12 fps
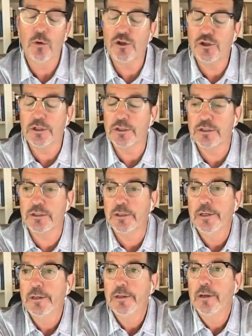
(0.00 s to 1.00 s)
which is
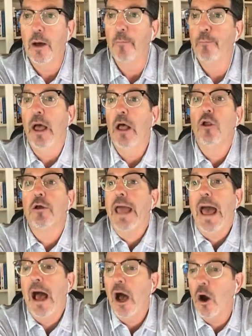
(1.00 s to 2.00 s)
a bell
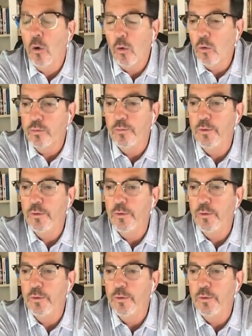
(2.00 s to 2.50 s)
cow,